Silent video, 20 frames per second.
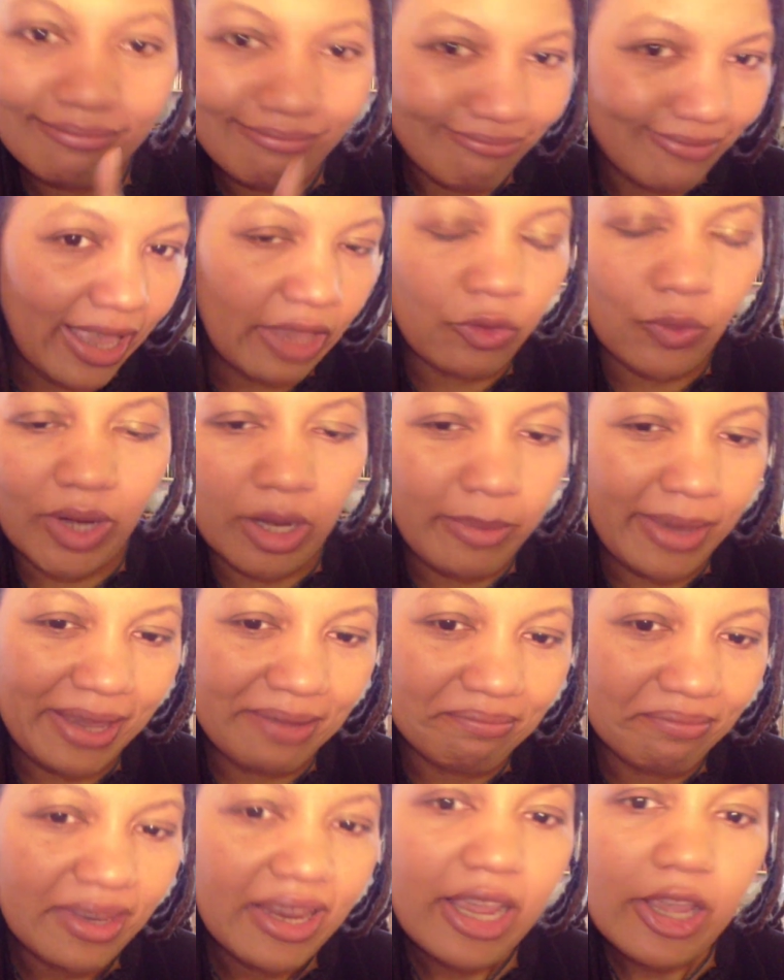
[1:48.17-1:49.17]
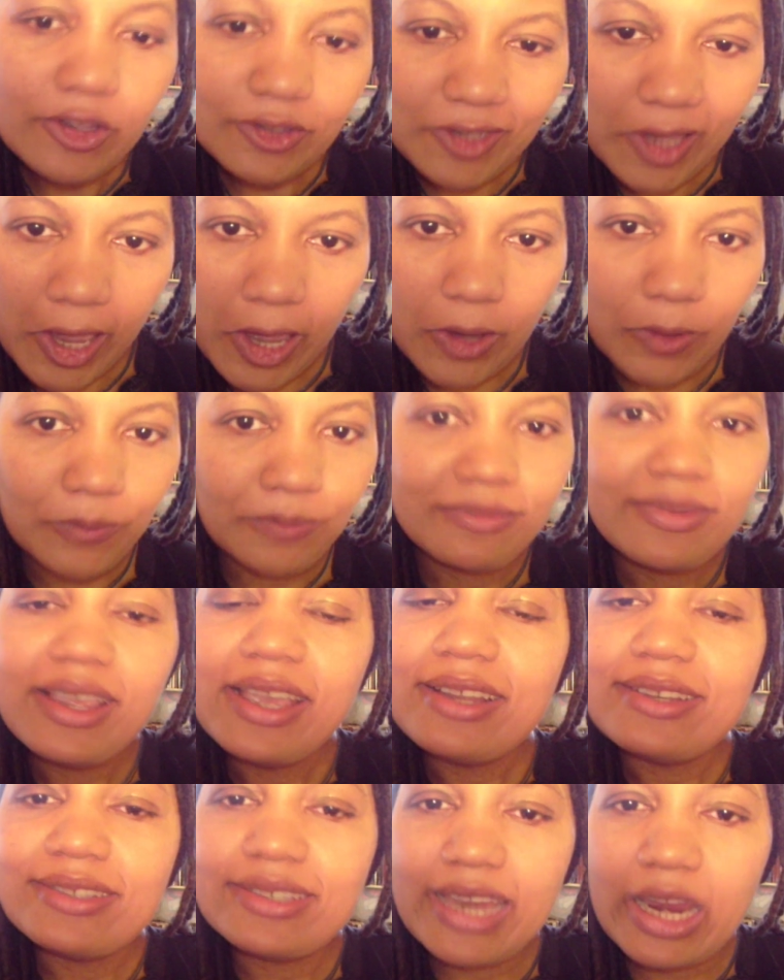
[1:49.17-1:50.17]
That's what I mean. So,
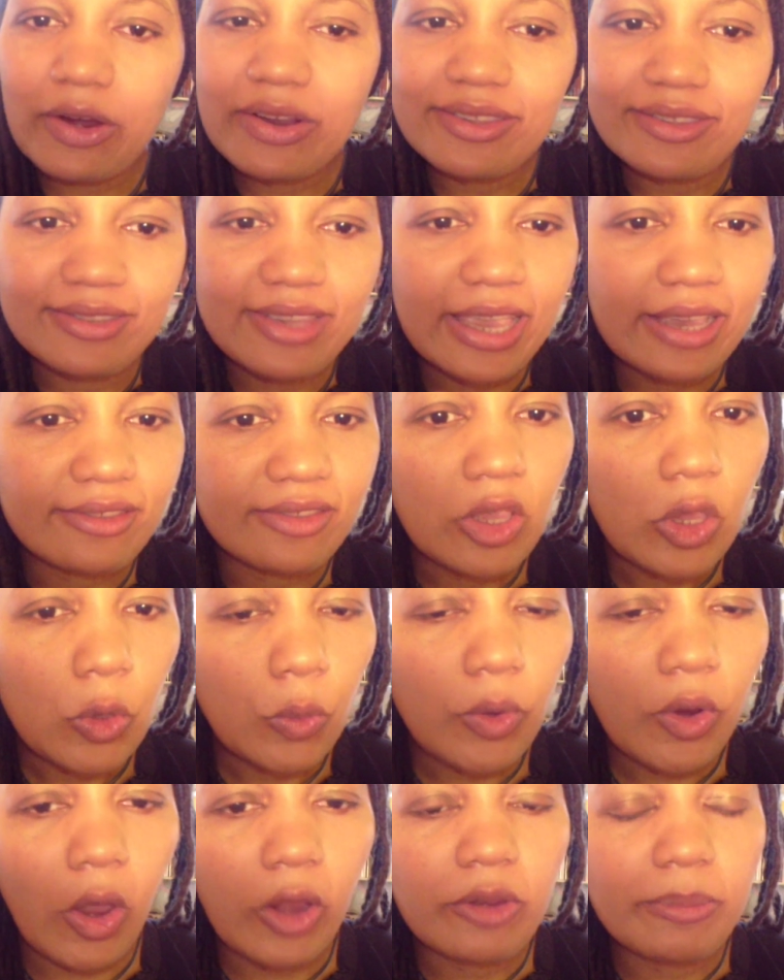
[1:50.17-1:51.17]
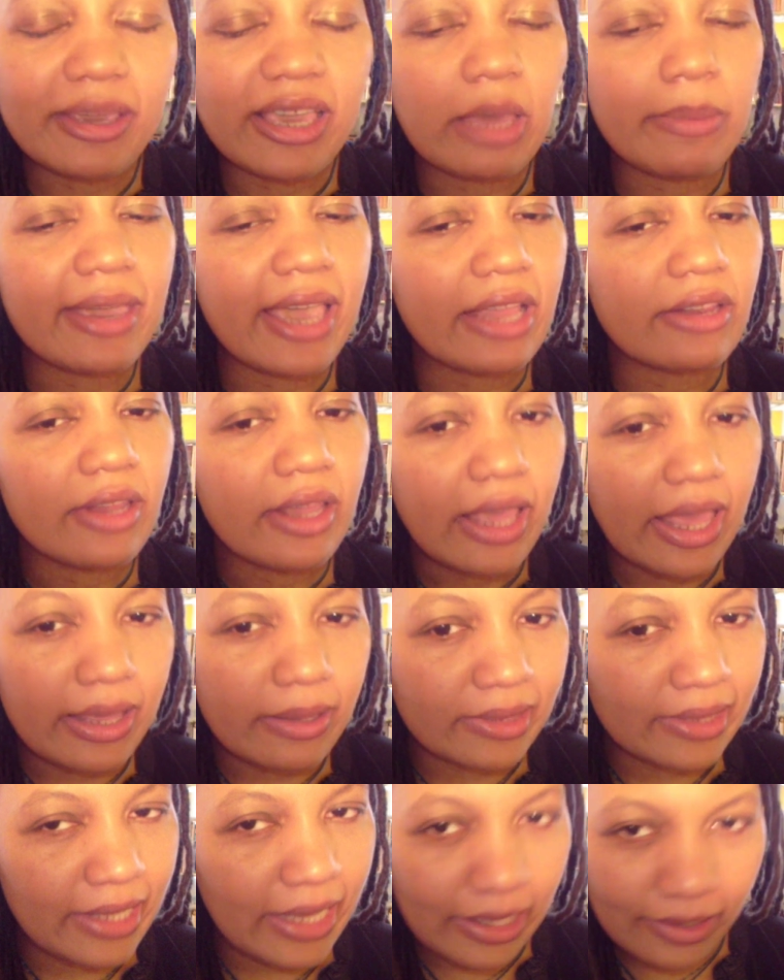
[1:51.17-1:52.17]
Terrance Dicks, we're going to be coming at
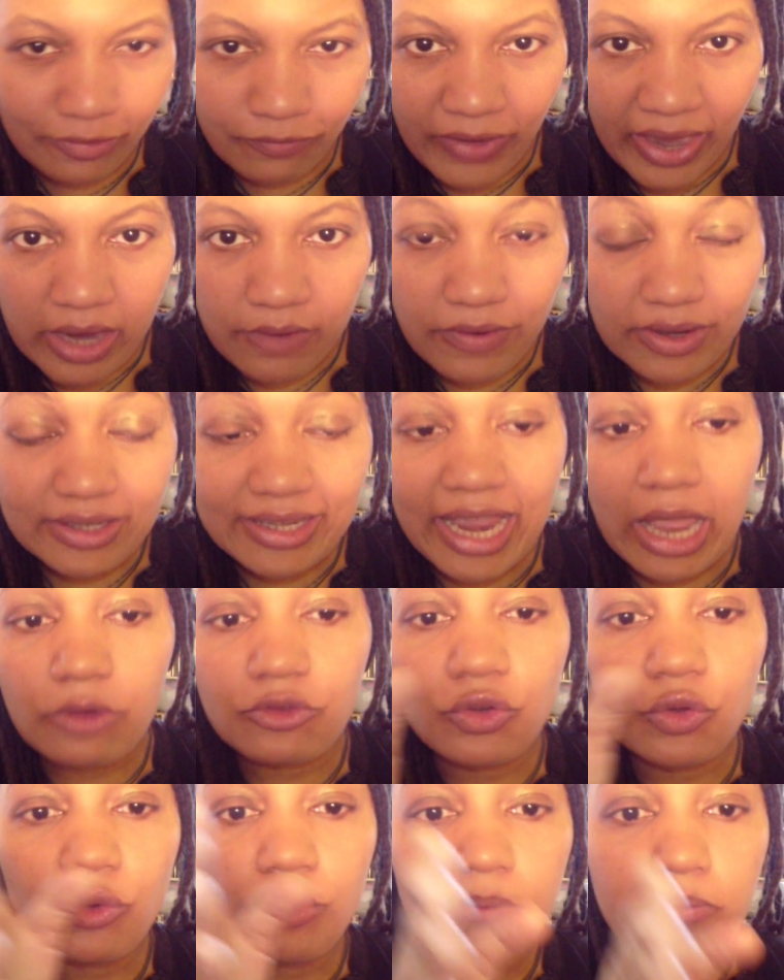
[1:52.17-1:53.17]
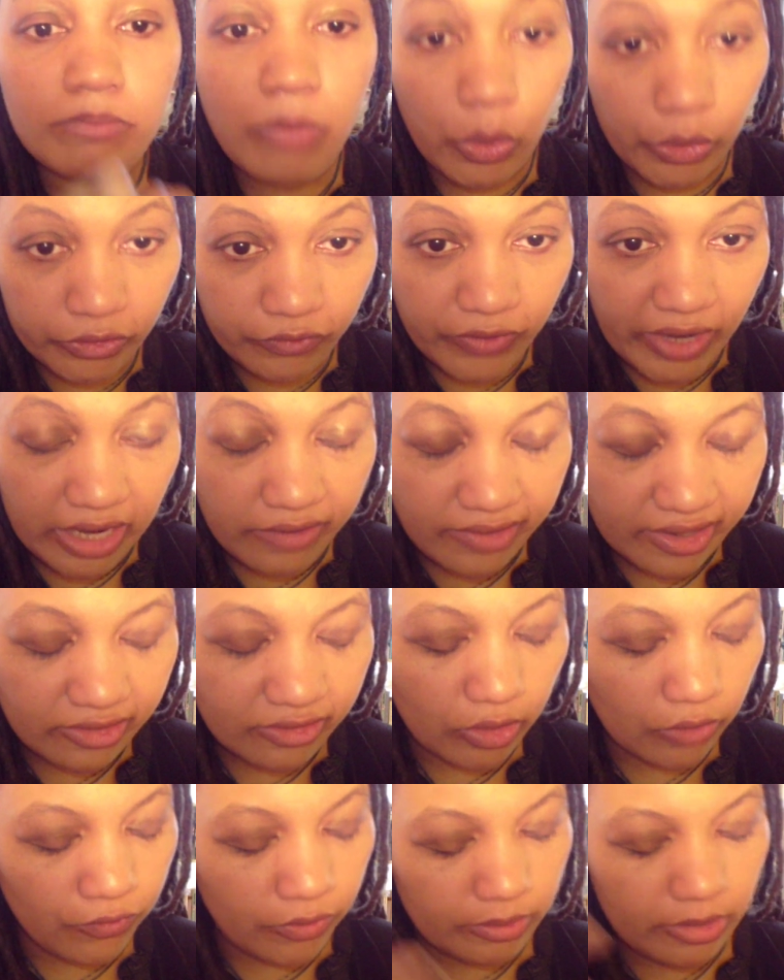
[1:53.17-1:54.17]
least favorite down to most favorite.
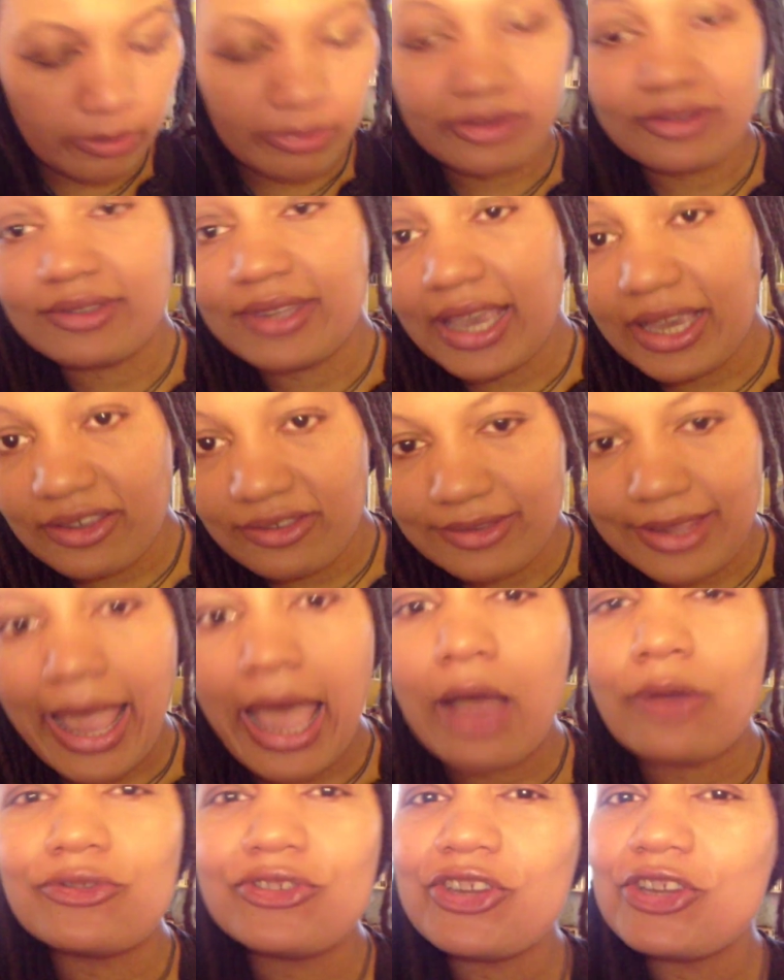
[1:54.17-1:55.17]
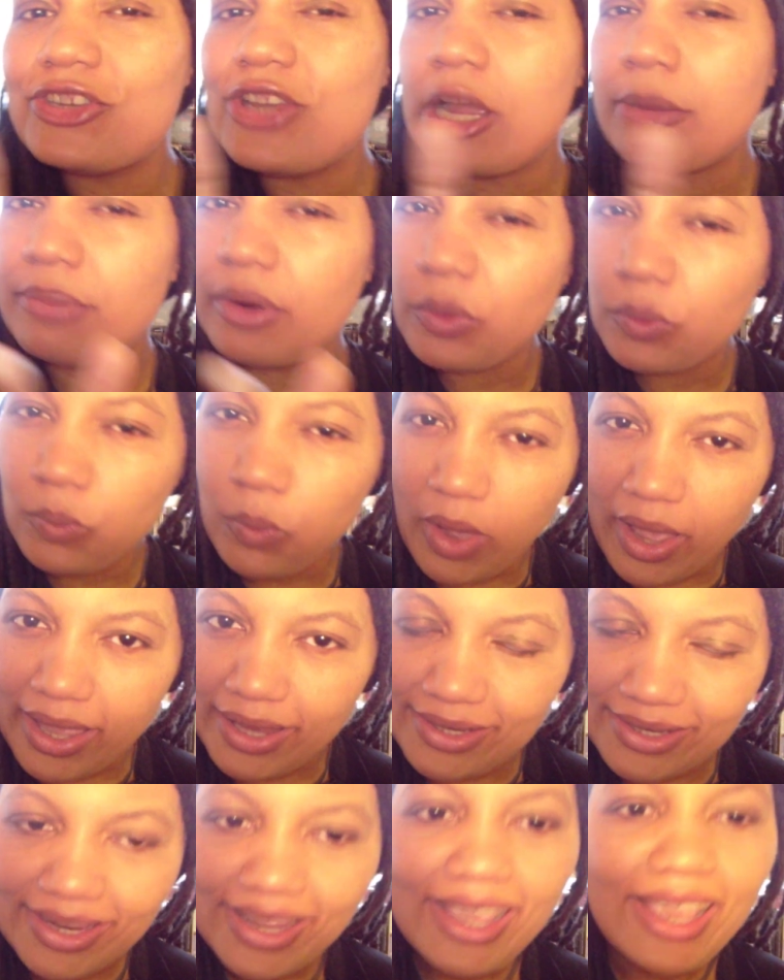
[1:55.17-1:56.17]
So from number six down to number
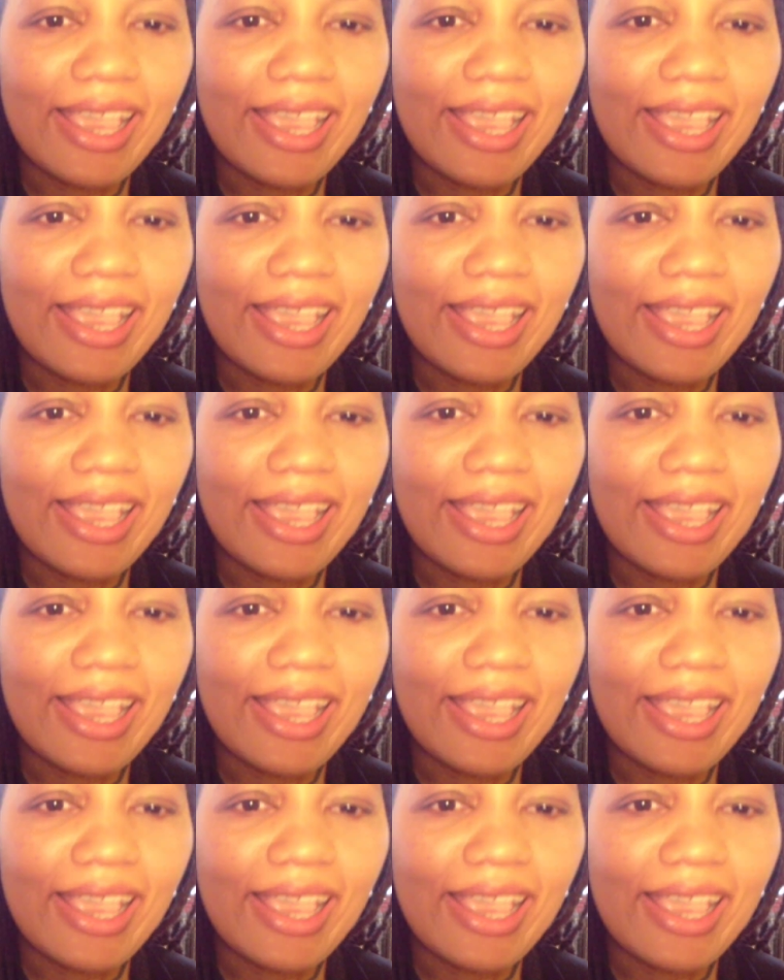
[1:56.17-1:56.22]
one.